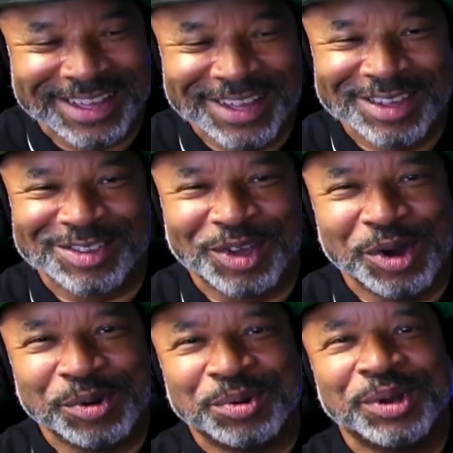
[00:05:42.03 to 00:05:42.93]

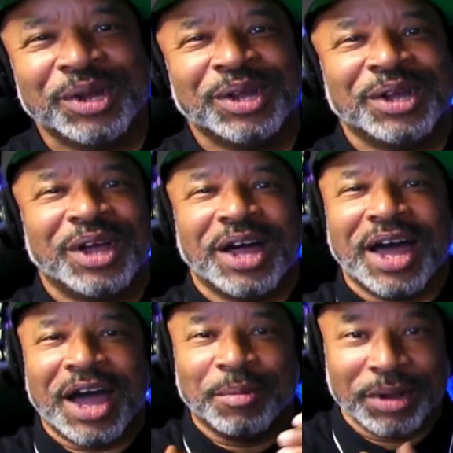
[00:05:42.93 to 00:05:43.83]
so
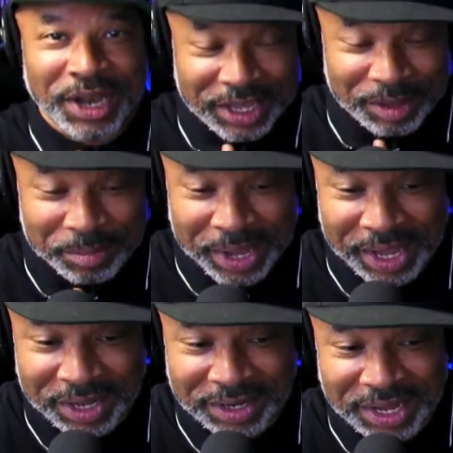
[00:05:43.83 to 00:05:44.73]
I'm a lucky
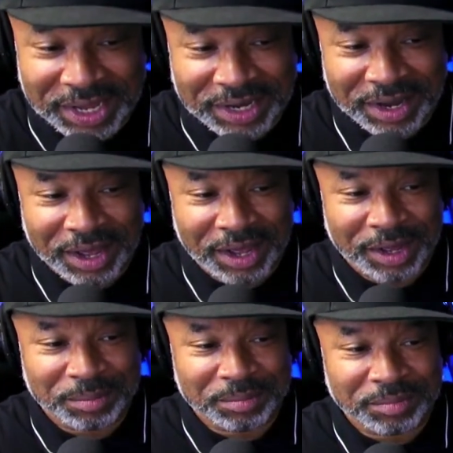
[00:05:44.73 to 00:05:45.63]
man. And
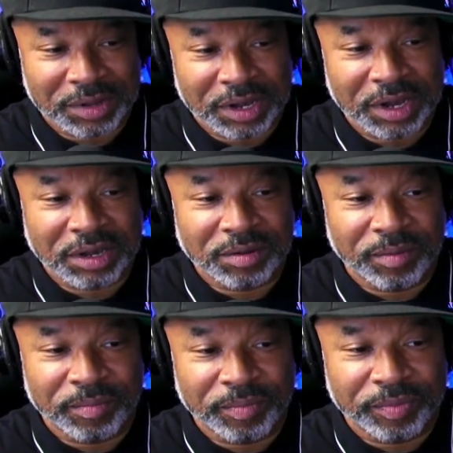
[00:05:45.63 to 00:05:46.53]
um
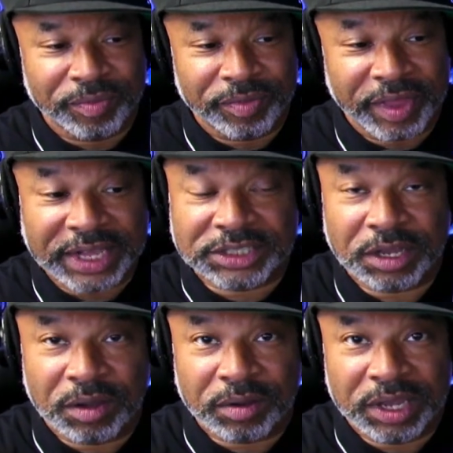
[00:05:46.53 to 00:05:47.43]
that
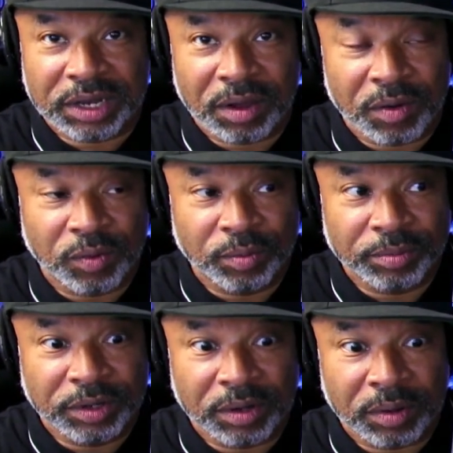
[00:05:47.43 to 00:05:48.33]
song hit home,
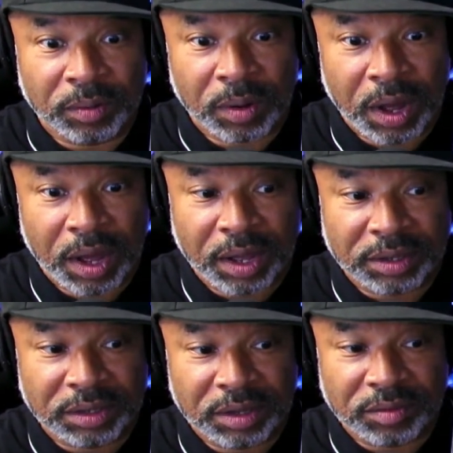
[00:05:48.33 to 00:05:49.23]
you know, uh
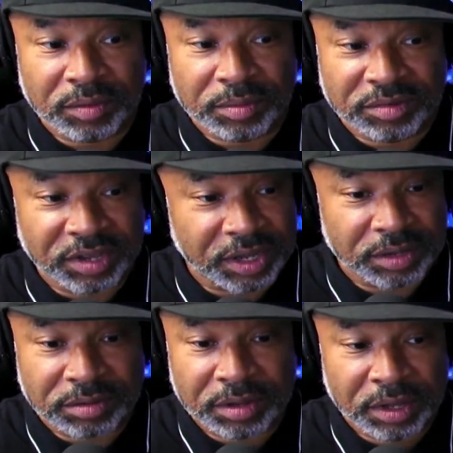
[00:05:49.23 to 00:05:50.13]

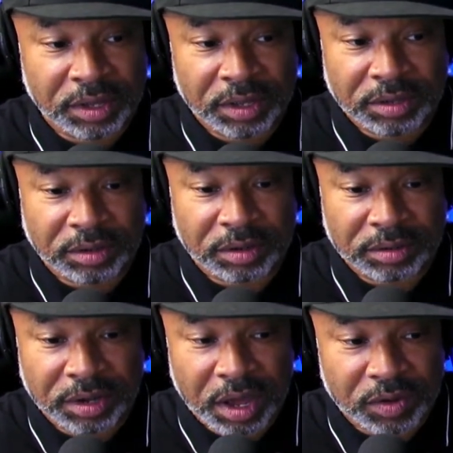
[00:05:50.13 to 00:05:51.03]
tickers, you know,
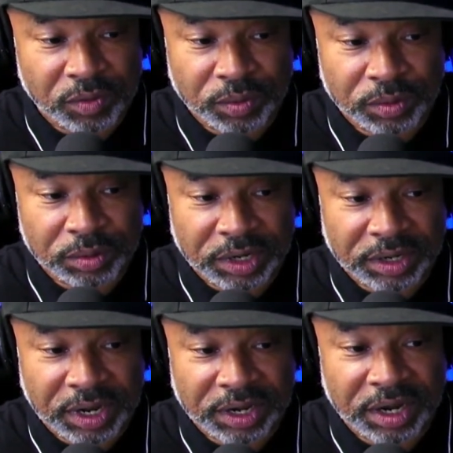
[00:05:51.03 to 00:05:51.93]
knock on wood. I,
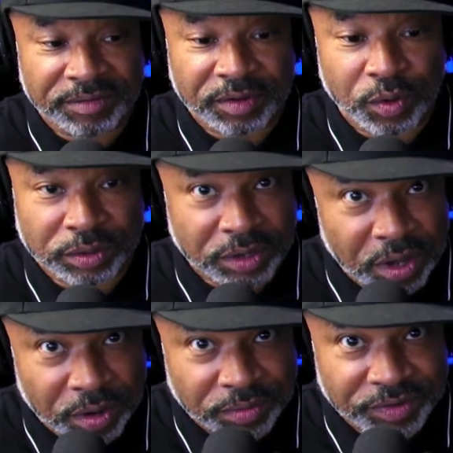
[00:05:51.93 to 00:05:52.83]
I never caught the
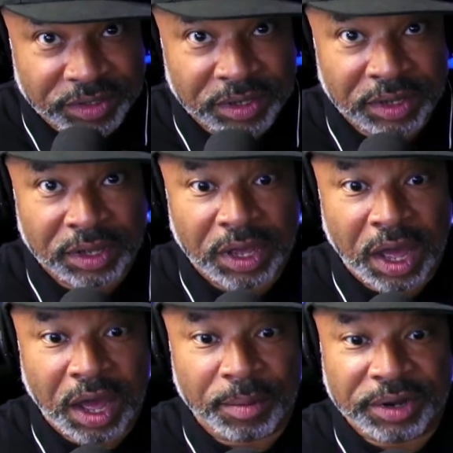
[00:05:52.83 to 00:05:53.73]
COVID.
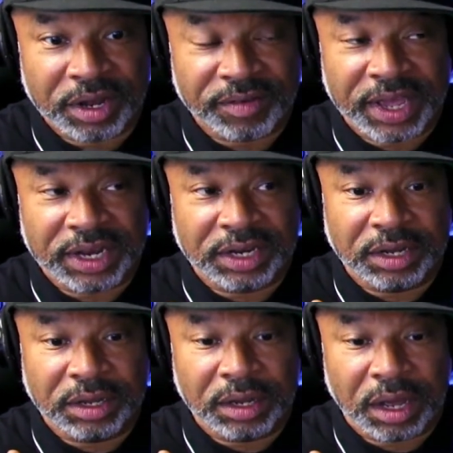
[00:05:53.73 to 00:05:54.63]
Um, I never had
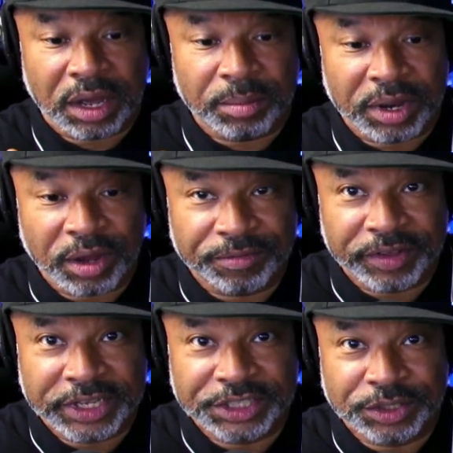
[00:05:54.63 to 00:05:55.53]
any um health
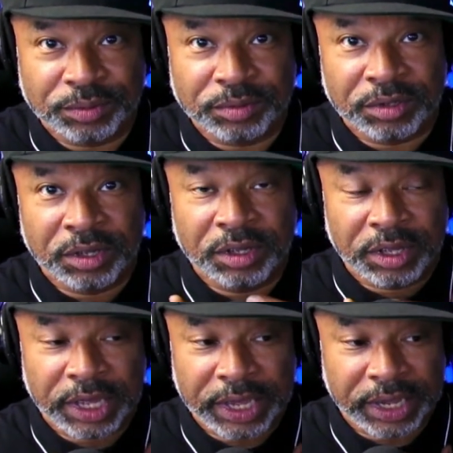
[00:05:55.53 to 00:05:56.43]
issues.
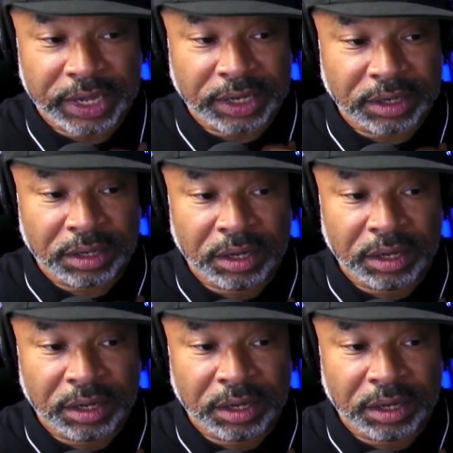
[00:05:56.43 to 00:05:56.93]
And